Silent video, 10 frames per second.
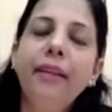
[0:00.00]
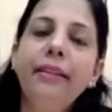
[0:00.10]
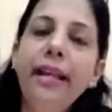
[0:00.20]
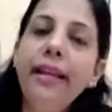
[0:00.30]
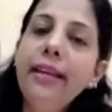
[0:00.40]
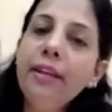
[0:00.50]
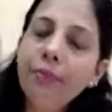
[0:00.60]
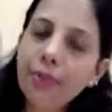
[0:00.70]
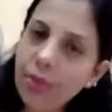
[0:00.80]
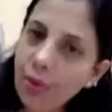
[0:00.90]
Then, if
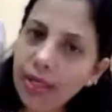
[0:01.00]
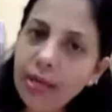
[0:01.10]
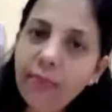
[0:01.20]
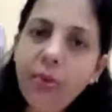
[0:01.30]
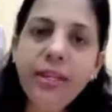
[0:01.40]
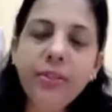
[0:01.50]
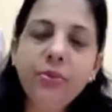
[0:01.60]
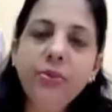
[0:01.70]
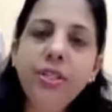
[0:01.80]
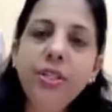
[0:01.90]
talking about
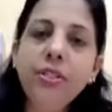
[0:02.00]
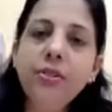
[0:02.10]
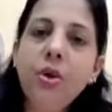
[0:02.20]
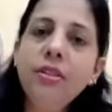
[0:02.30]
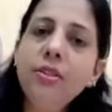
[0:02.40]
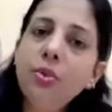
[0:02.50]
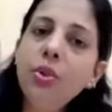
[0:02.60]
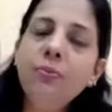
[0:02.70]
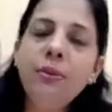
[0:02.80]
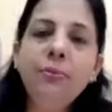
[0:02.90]
exogenous causes,
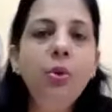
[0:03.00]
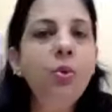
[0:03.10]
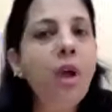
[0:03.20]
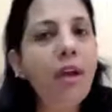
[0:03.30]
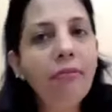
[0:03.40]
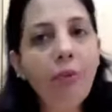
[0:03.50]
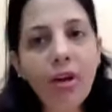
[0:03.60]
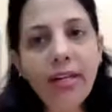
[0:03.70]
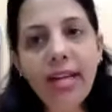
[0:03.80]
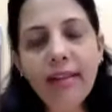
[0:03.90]
those people who have
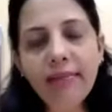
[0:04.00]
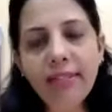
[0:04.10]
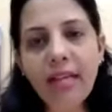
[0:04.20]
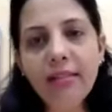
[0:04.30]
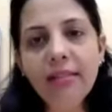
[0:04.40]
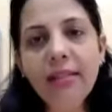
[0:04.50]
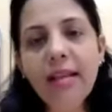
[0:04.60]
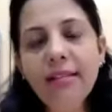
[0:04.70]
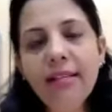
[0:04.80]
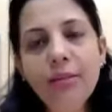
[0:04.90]
faulty lifestyles,
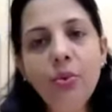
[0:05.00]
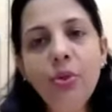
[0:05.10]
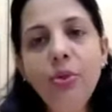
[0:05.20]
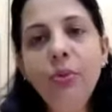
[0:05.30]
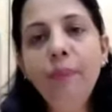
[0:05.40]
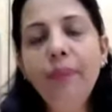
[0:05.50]
as I told you,